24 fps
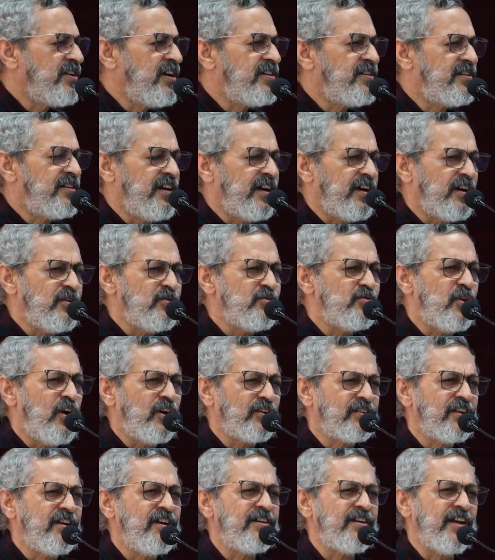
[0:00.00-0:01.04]
a
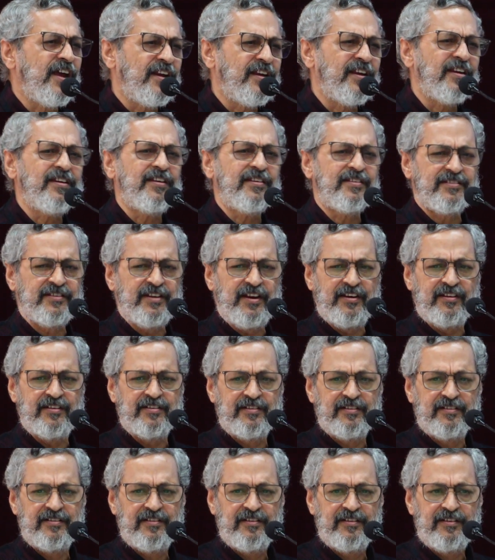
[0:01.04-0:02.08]
techno-authoritarian state.
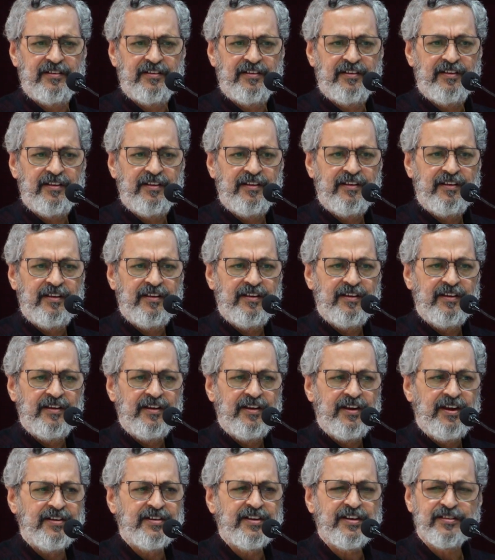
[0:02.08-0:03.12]

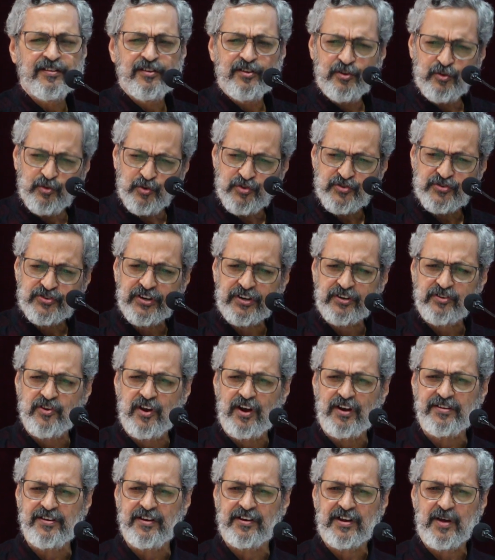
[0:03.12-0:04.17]
It has huge
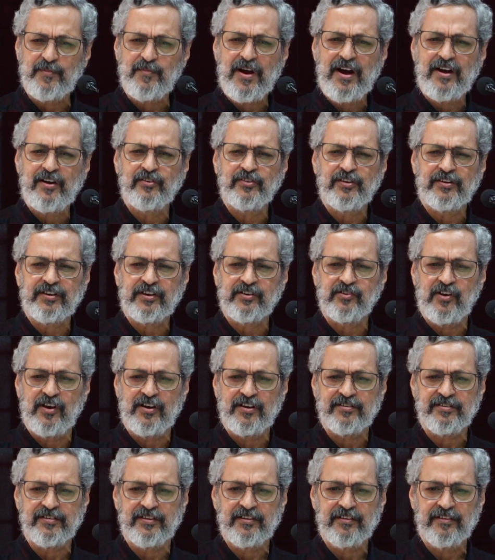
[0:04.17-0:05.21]
technology, command of the
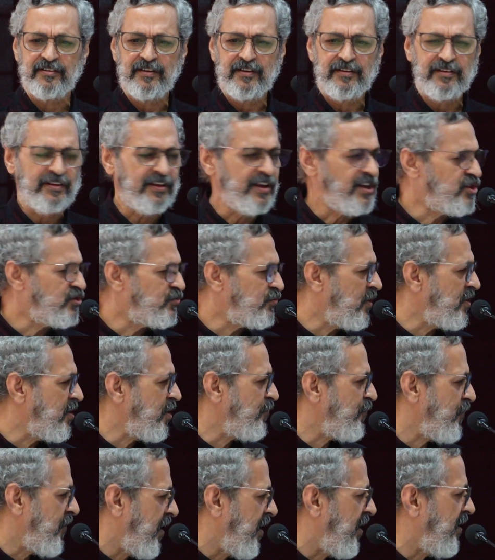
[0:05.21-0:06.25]
technology. Each one
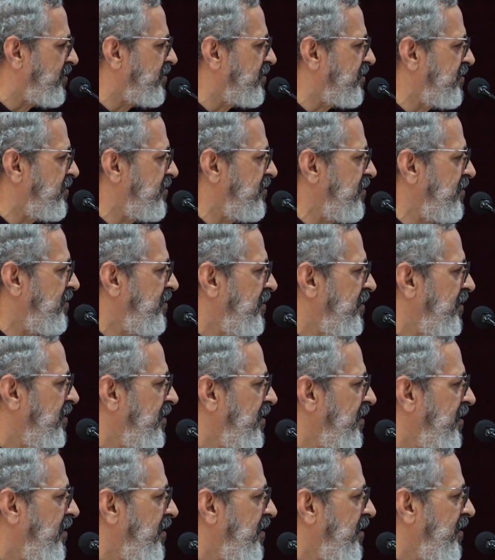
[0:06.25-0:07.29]
of us
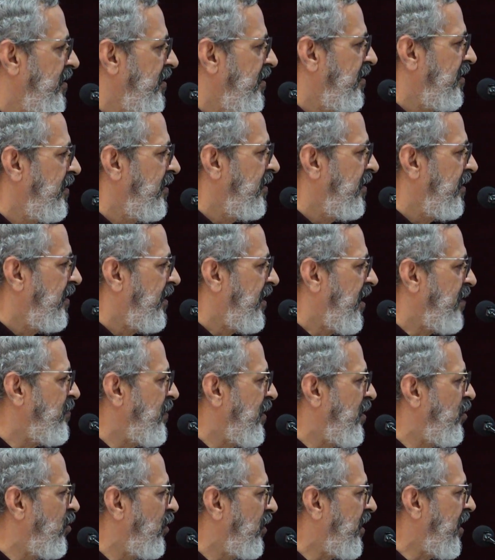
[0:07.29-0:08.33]
can be
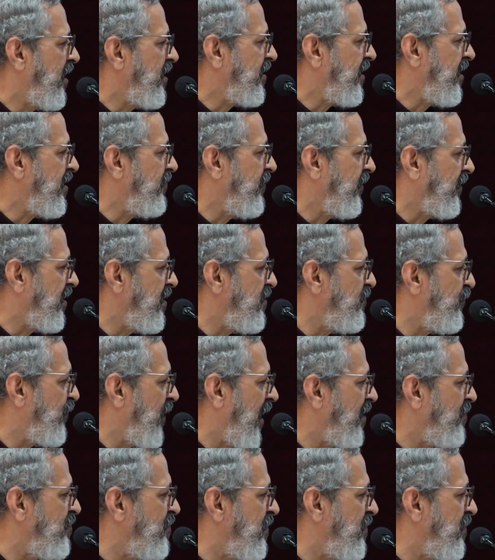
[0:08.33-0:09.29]
located within 5